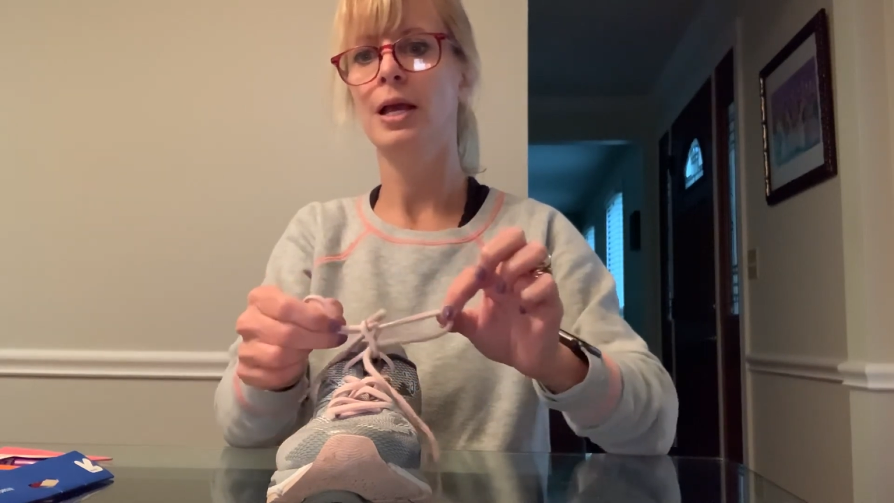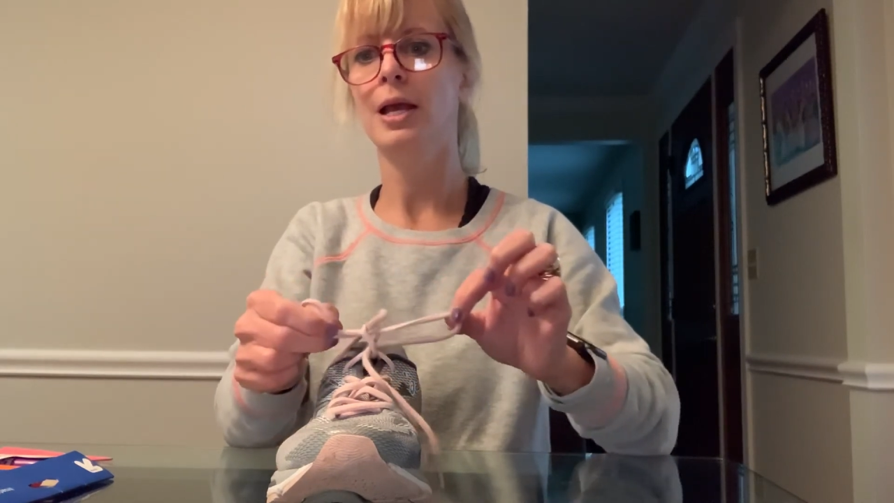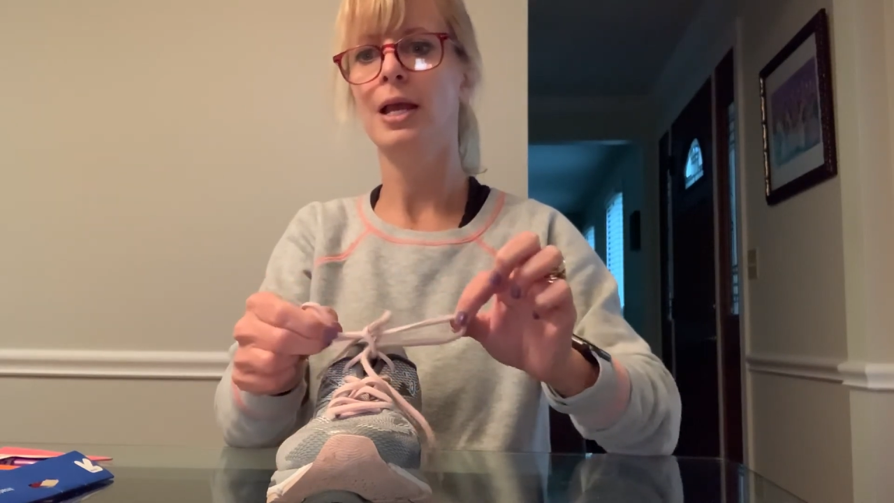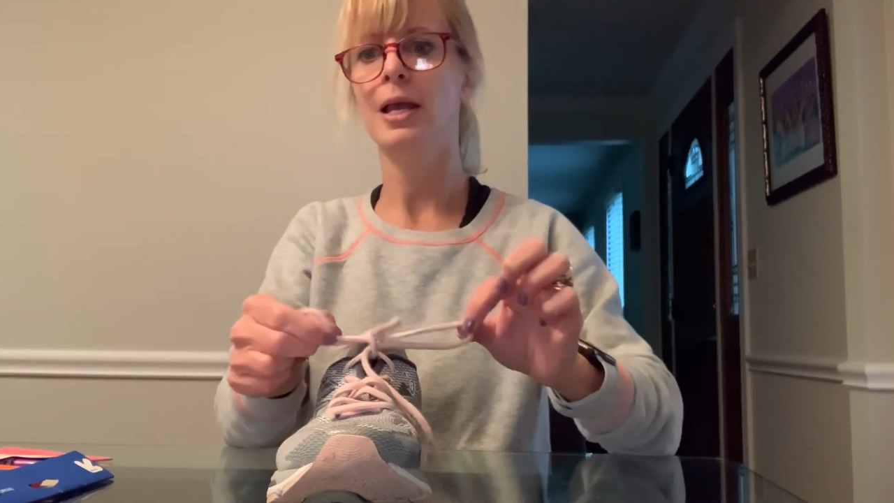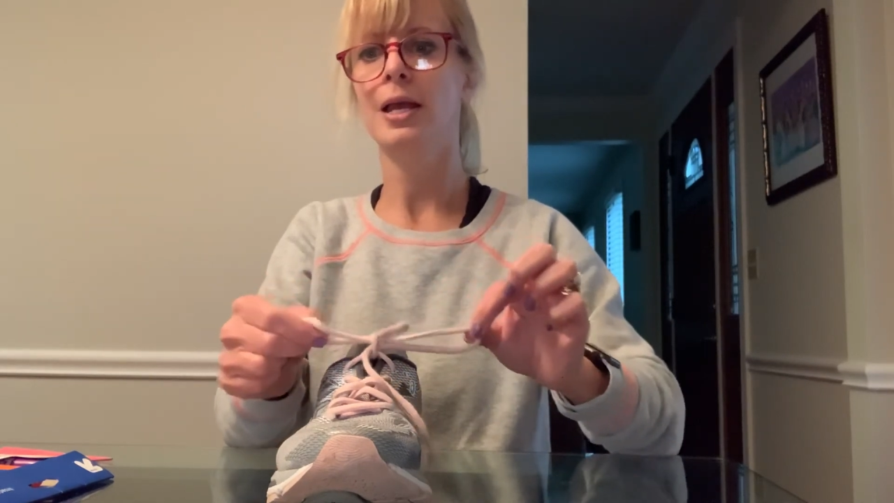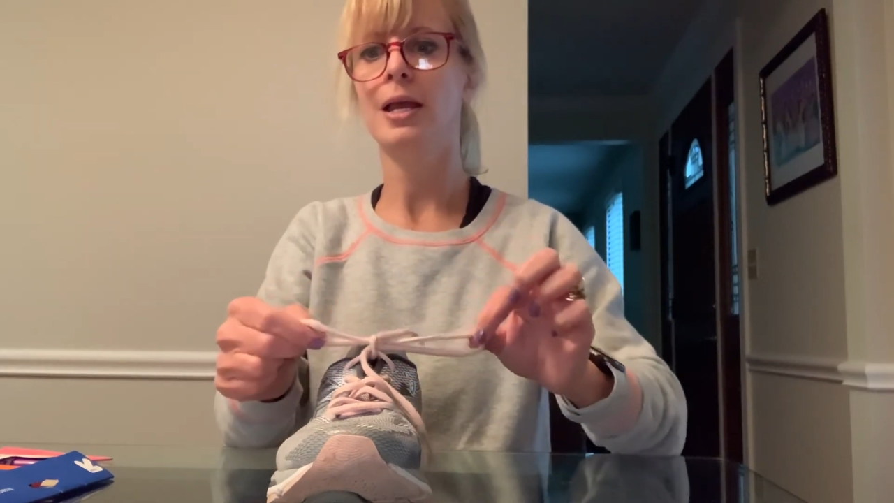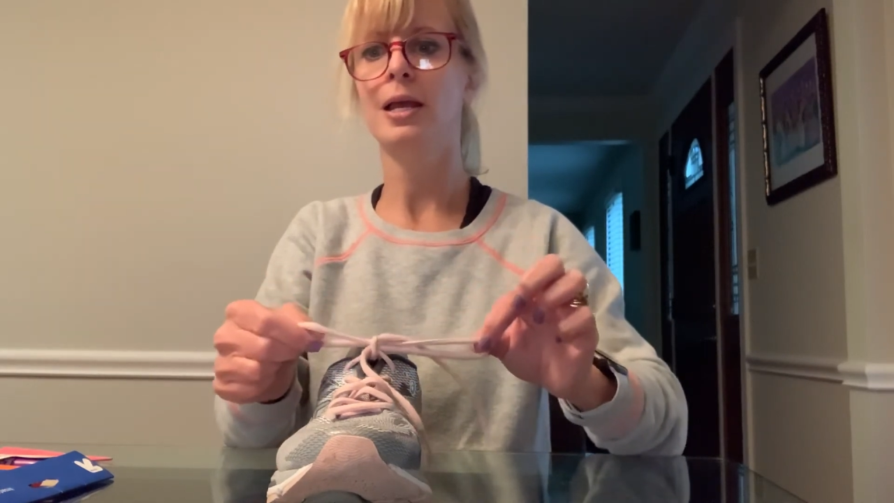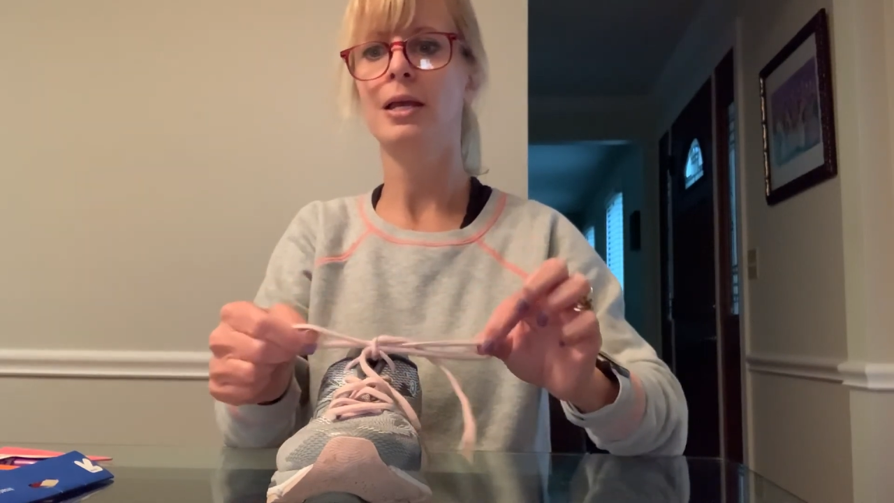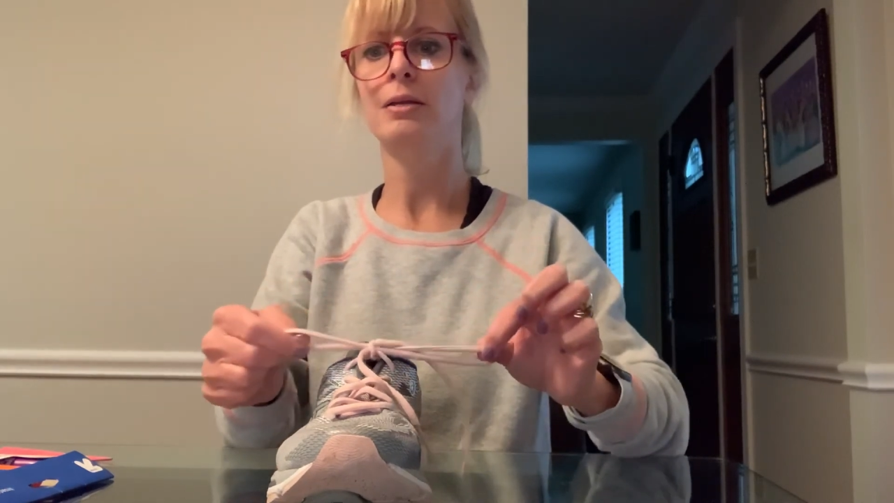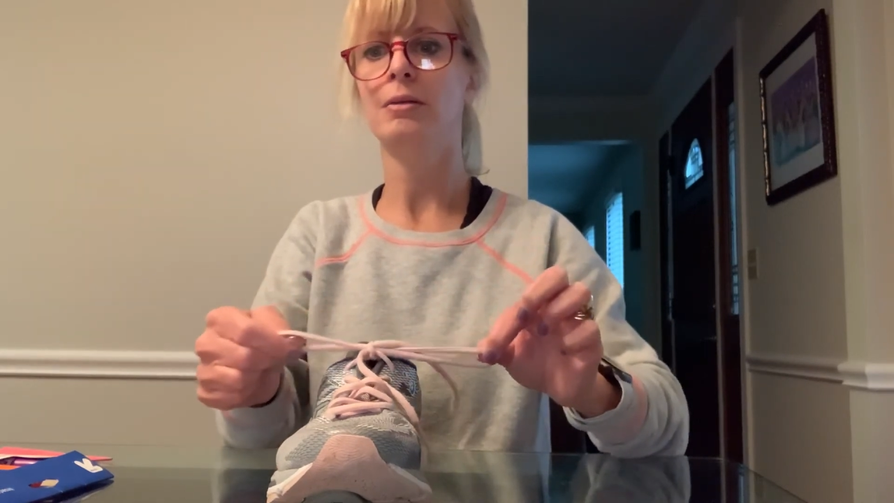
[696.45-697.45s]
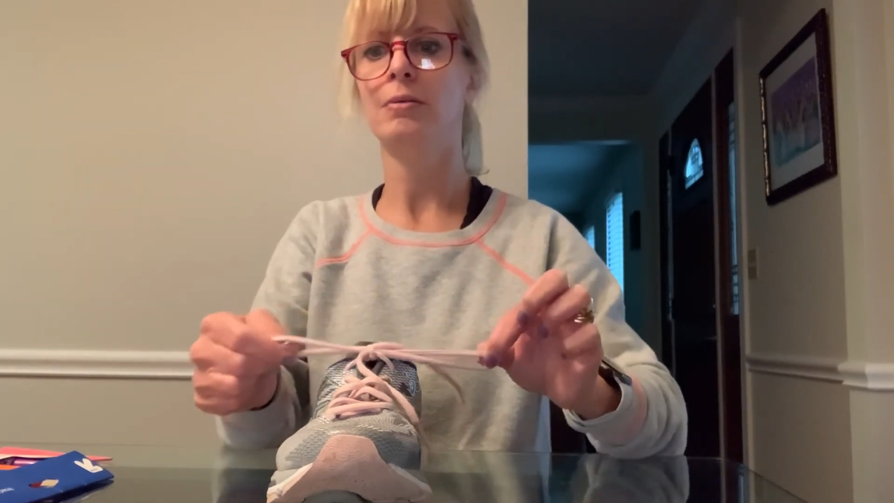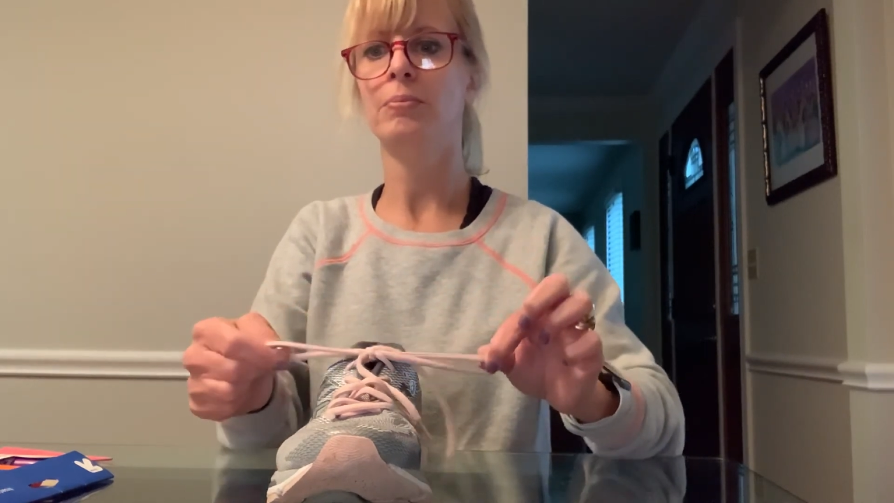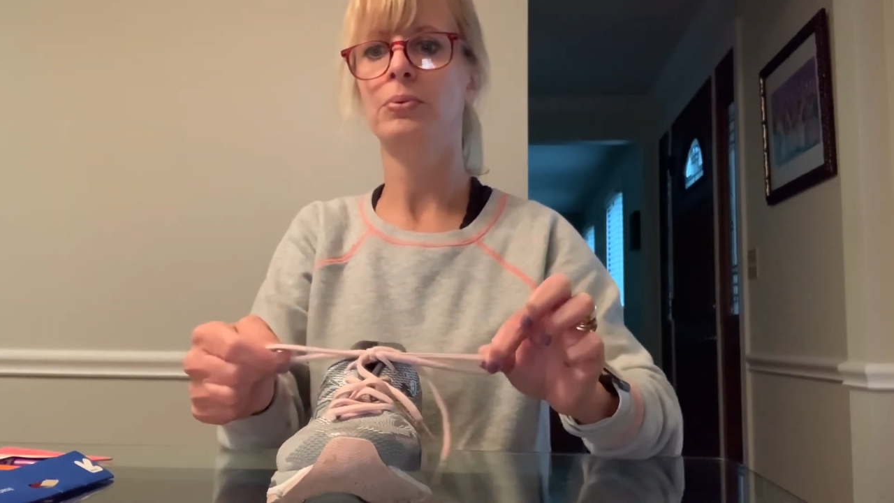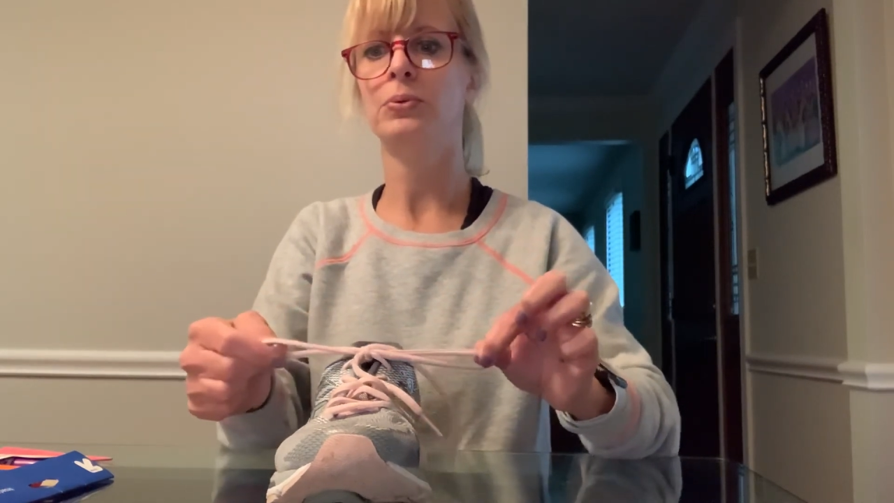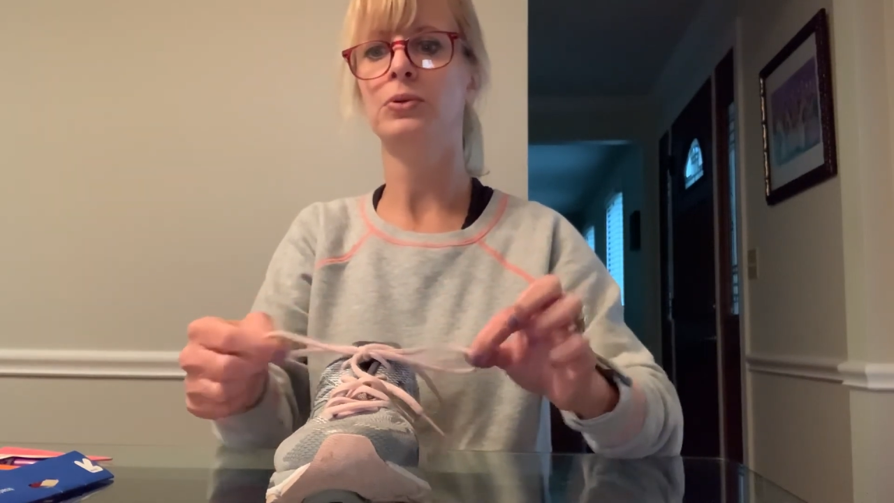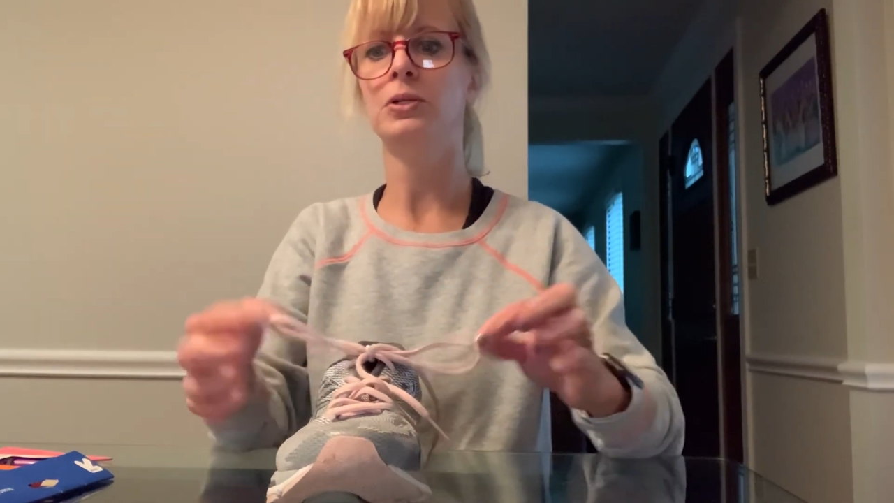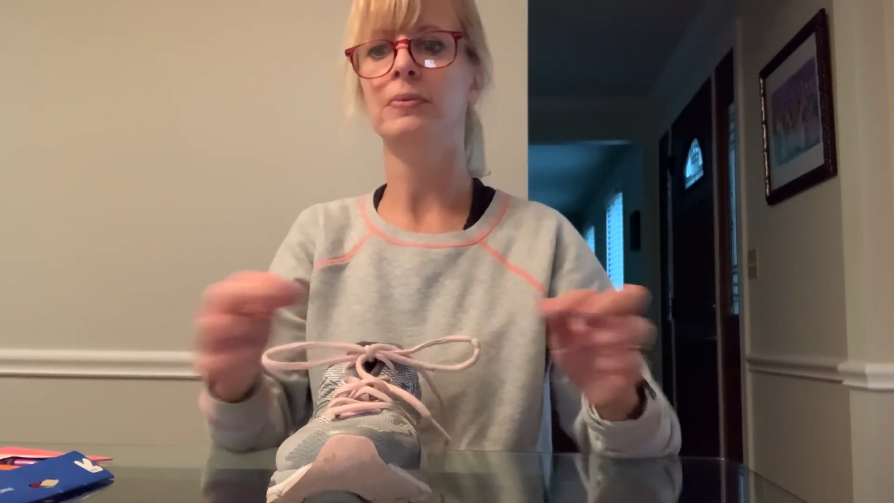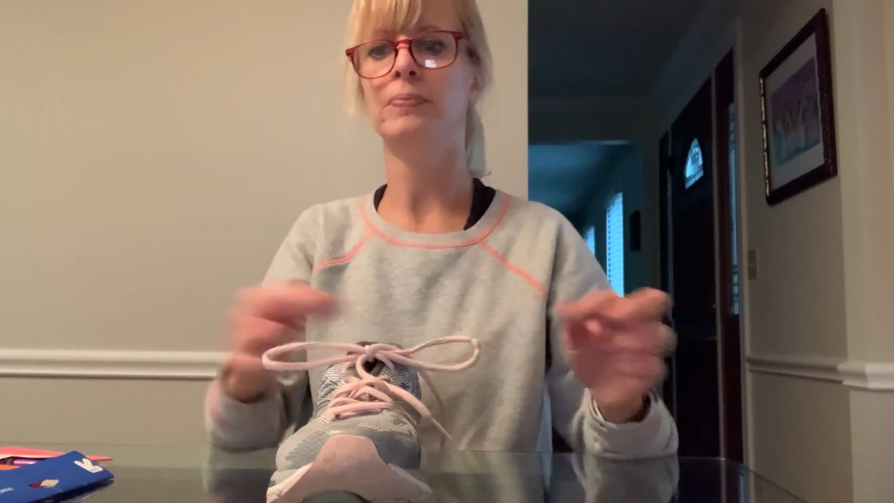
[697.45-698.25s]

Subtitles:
and pull.